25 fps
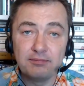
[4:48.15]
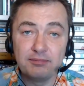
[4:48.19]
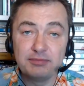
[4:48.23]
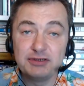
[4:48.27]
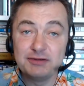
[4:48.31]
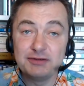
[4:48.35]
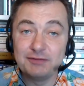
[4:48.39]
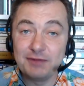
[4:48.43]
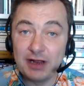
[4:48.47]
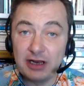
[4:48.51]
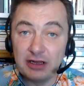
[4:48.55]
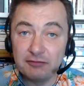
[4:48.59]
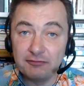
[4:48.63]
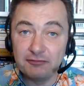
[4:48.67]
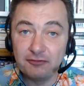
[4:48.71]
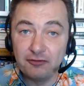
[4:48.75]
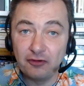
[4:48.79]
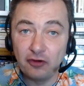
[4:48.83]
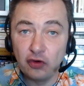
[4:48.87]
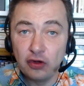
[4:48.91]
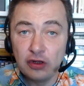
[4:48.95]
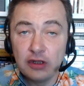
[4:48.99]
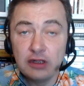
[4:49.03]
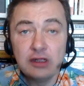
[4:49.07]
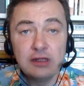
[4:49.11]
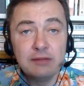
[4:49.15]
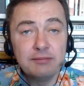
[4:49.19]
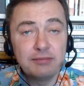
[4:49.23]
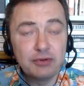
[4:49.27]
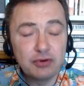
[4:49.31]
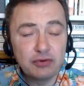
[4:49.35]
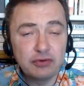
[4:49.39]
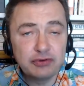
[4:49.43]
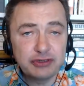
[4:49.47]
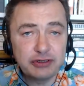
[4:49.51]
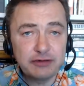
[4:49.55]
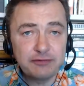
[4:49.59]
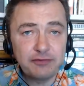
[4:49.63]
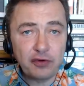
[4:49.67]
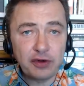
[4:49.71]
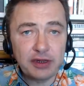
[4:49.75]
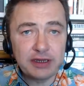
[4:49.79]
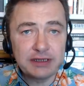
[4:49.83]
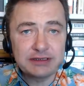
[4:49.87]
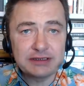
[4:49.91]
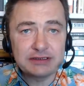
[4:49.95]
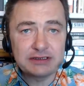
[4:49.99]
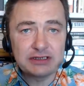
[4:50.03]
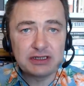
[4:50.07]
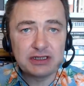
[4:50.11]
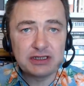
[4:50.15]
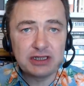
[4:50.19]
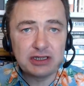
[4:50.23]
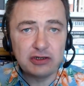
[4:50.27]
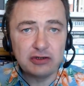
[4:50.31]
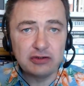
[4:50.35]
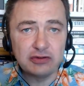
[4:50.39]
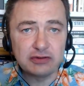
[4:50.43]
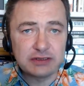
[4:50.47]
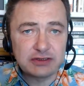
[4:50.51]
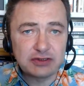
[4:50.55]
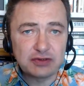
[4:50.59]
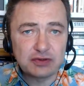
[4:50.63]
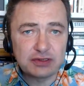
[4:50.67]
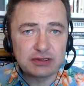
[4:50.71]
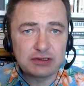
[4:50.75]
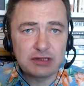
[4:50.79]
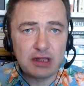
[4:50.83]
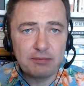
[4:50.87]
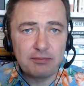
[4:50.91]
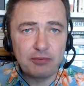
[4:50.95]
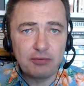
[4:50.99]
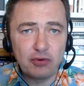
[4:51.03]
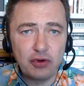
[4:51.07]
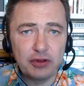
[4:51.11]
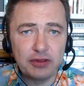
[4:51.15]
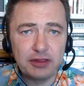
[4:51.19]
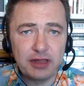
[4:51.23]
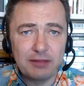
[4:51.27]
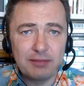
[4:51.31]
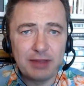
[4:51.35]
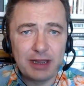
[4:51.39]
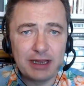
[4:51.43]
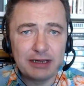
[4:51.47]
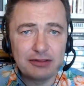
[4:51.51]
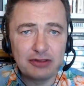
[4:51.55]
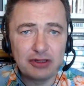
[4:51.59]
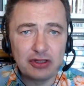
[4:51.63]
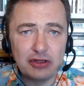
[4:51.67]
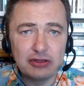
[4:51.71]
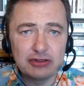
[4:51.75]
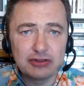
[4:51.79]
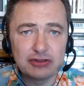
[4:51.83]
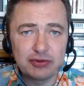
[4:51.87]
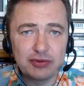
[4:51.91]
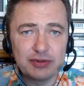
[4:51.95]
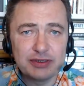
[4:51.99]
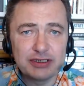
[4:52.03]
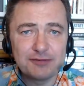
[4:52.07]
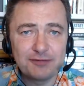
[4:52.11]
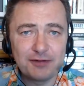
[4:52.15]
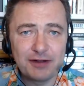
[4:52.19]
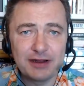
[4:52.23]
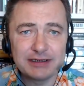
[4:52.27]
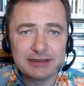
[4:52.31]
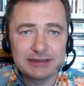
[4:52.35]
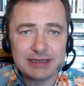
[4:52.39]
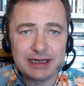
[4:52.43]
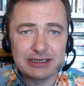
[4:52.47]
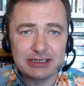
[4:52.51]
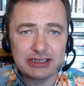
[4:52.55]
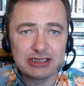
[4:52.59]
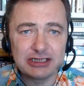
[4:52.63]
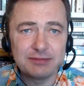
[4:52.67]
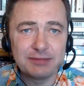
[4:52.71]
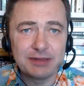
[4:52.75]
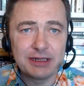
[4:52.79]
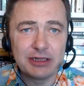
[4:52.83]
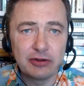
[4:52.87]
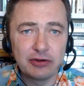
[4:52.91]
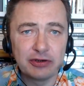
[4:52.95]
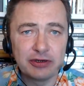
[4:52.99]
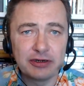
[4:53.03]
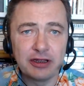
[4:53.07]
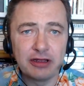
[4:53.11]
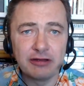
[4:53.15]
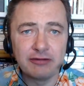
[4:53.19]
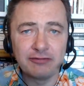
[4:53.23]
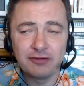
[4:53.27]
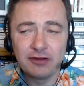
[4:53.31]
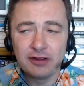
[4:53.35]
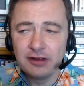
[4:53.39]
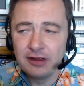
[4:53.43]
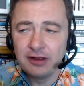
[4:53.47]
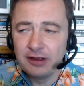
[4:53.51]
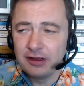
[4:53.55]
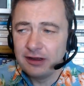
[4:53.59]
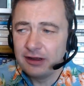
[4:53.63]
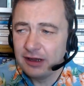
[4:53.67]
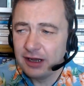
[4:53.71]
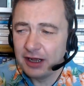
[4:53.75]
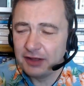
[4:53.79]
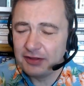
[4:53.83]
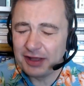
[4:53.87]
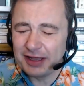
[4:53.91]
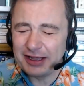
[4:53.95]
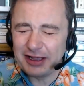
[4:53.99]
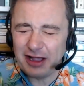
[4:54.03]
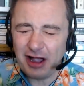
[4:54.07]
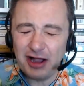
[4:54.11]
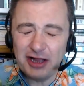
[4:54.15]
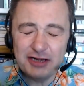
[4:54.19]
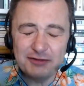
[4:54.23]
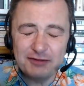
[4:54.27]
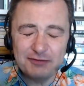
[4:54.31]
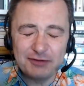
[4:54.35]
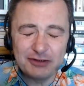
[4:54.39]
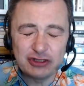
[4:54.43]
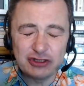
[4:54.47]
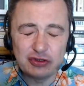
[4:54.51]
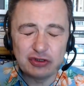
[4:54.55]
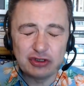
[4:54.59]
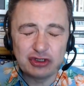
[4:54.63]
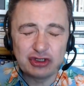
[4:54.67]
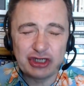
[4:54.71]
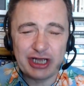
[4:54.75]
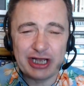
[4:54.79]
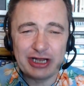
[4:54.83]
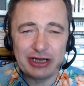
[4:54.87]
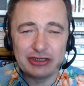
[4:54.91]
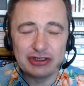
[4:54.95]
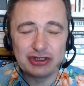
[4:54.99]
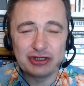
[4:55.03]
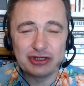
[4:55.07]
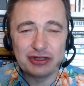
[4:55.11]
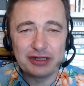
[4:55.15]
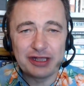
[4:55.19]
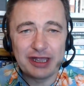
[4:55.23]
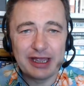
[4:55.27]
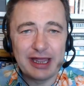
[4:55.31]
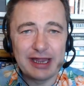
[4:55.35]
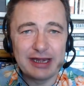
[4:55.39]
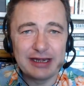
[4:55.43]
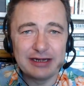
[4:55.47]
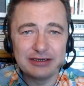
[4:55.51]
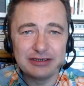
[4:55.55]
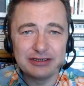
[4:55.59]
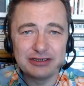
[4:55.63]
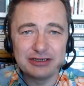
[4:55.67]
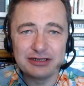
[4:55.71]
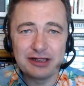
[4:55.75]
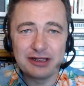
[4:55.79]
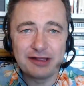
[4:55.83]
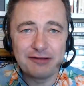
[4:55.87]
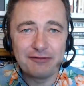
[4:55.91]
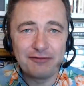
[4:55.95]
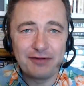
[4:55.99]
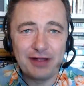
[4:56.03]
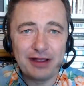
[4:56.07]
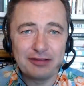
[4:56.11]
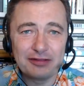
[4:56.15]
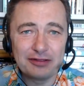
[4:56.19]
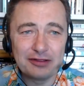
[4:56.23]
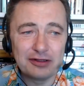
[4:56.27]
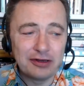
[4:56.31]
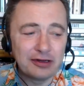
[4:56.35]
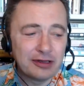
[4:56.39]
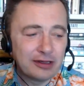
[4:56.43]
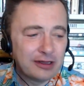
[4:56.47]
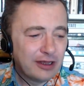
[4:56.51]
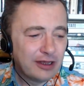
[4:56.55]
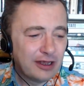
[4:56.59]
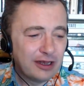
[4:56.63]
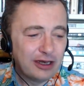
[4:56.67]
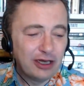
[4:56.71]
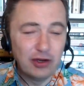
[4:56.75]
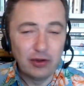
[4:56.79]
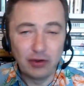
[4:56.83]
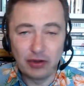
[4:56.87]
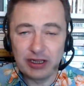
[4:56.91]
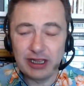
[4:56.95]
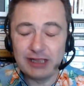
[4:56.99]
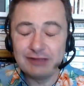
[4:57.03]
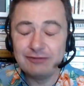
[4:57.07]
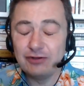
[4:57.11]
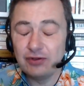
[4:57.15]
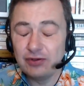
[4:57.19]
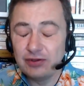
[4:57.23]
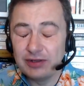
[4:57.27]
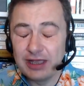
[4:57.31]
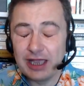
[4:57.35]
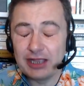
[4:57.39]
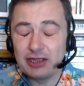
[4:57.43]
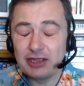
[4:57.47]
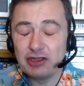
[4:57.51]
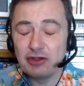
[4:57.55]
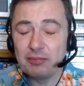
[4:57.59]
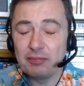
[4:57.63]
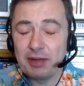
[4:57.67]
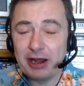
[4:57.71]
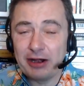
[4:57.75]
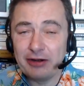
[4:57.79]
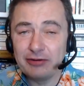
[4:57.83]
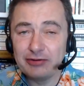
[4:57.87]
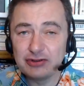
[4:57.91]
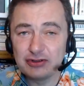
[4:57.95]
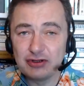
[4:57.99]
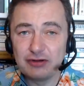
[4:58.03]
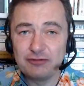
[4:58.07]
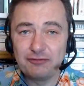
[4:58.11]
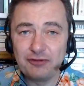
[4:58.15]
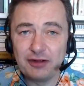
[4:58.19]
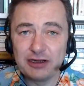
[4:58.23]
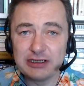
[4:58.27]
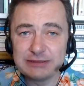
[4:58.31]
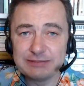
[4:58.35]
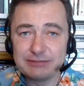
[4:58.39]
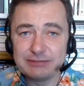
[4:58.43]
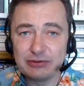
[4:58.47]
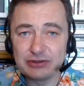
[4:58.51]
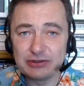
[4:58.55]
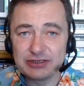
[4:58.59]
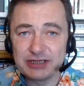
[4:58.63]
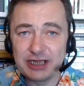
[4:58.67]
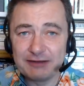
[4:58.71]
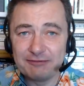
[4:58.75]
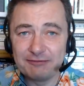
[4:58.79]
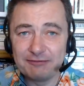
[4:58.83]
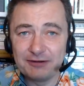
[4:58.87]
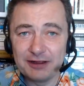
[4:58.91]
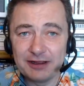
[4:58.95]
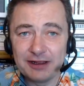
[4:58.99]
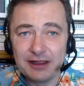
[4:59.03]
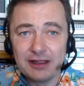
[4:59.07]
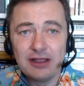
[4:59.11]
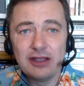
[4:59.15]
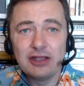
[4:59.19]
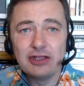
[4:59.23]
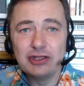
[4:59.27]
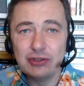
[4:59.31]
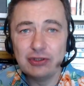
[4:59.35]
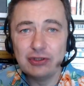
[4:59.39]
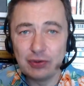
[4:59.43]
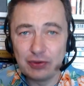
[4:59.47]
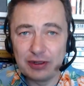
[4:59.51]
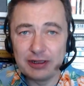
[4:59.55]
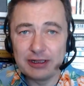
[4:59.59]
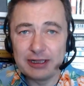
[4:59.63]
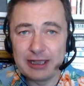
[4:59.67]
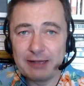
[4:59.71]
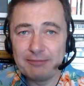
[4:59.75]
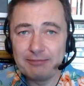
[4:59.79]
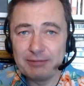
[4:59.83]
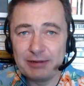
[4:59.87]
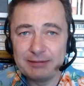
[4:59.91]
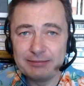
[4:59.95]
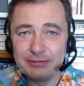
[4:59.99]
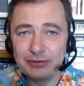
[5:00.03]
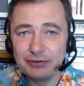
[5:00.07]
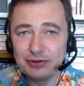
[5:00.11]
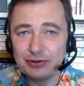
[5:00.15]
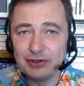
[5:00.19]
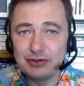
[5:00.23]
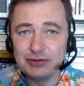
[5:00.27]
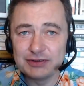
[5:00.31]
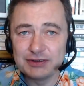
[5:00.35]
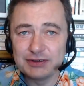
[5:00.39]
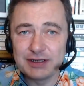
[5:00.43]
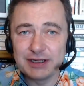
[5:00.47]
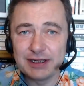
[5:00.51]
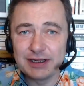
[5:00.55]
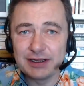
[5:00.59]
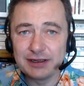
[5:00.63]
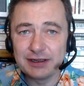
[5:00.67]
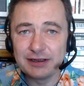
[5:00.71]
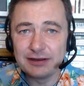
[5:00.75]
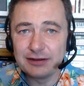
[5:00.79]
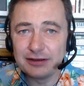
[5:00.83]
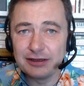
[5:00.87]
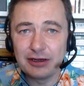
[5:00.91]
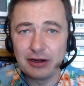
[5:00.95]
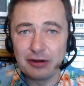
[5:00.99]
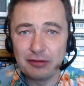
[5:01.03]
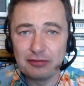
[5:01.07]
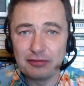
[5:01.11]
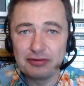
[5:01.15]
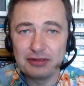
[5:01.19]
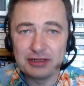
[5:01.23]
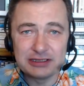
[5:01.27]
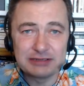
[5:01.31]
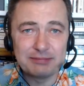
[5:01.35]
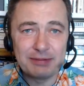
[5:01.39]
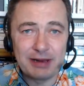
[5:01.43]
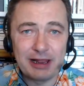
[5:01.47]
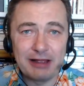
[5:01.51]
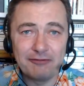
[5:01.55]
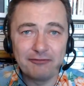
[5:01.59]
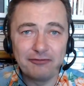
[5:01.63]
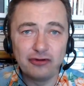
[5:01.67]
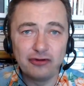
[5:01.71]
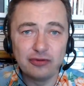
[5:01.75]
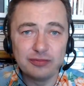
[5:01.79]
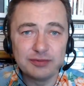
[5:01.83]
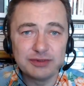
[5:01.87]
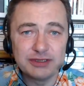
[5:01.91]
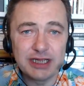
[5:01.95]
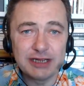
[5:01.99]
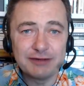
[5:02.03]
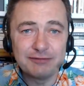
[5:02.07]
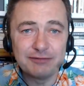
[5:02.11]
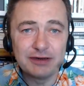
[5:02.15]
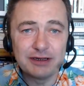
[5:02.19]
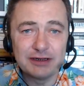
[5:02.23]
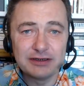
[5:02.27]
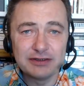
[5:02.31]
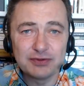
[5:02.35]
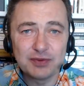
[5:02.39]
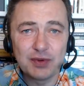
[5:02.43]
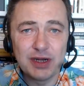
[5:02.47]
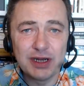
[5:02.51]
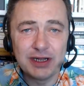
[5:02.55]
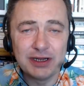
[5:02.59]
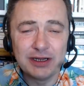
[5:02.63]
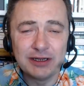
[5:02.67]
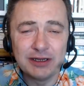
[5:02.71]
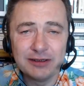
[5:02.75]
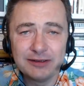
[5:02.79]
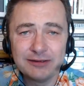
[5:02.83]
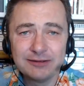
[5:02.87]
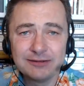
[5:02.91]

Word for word: develop for, but also very easy to use. This was a point they made, the user interface has to be good enough. And they kind of issued a challenge at the end to the effect that, look, if you can get your parents on Facebook safely, you can get people using, you know, this platform safely as well.